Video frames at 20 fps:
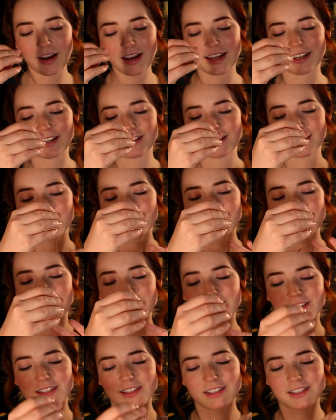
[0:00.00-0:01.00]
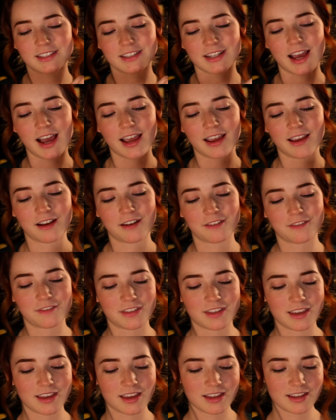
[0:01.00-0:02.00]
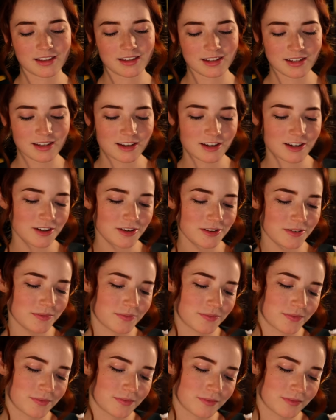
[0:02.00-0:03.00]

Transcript: Alright, let me just tie off the end here.